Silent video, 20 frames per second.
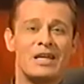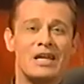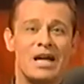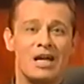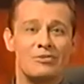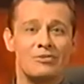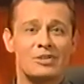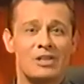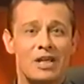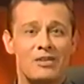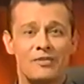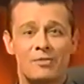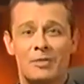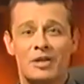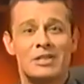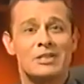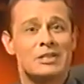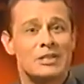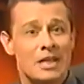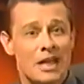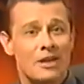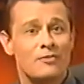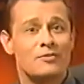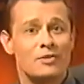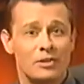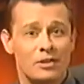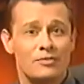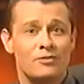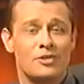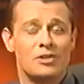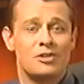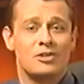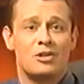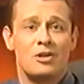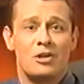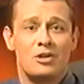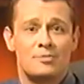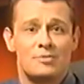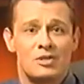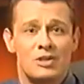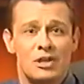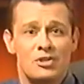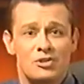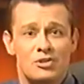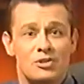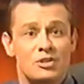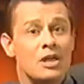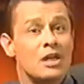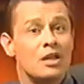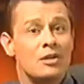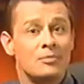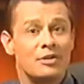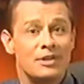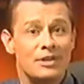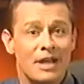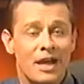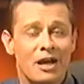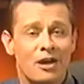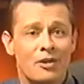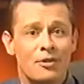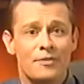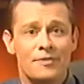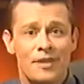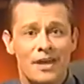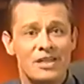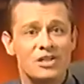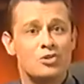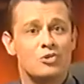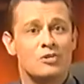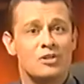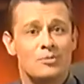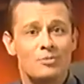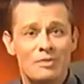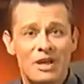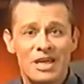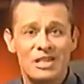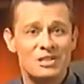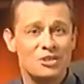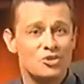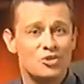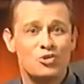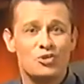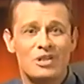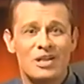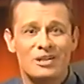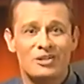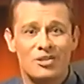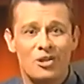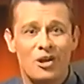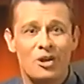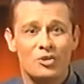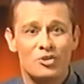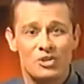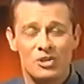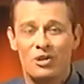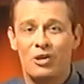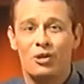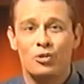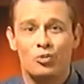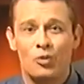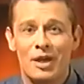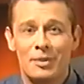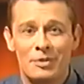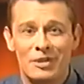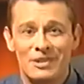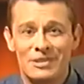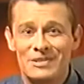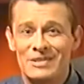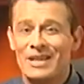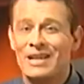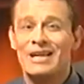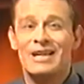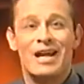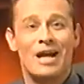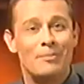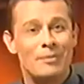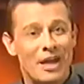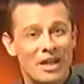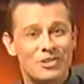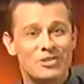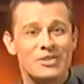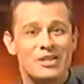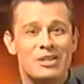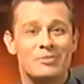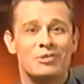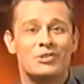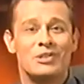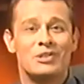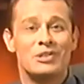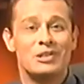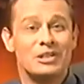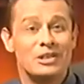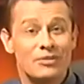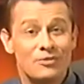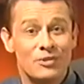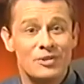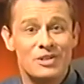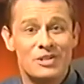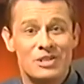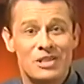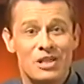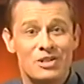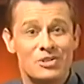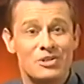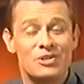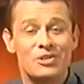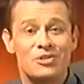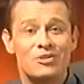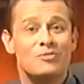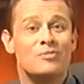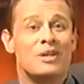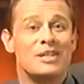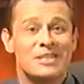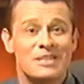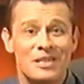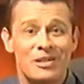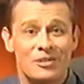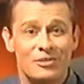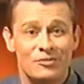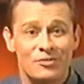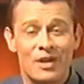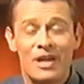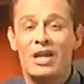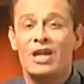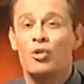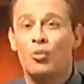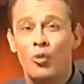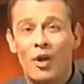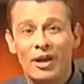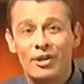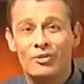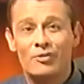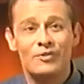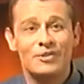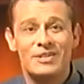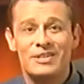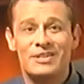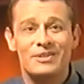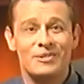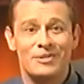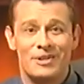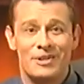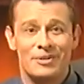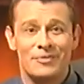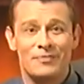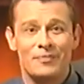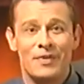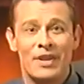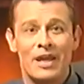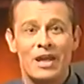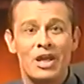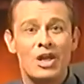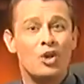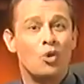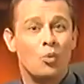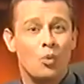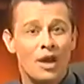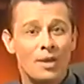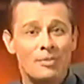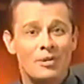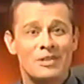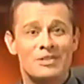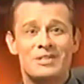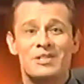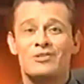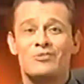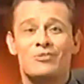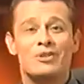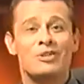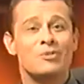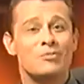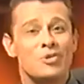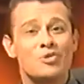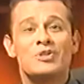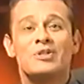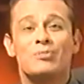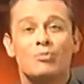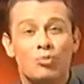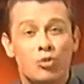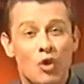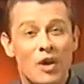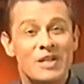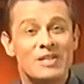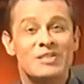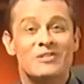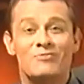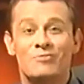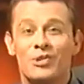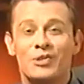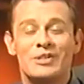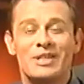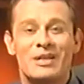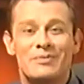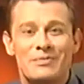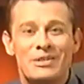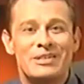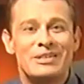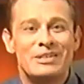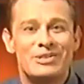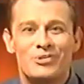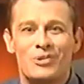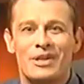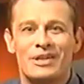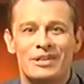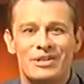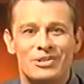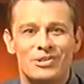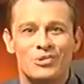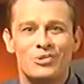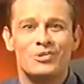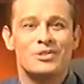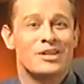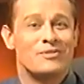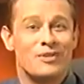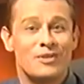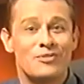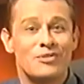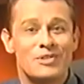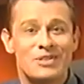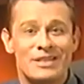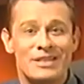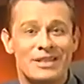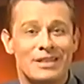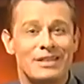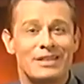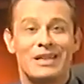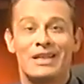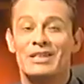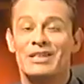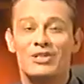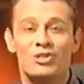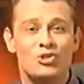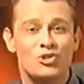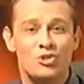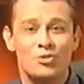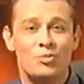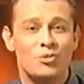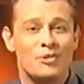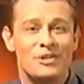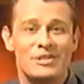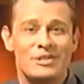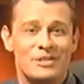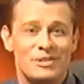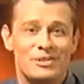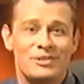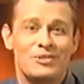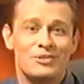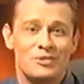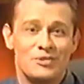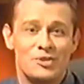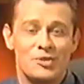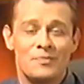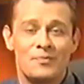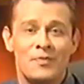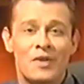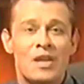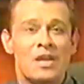I was having my staff deliver the startup sessions, but now, thanks to an amazing new technology called WebEx, I'm actually able to deliver the session to you myself, right over the internet. WebEx is one of the most impressive multimedia training tools I've ever seen, and it's super easy to use.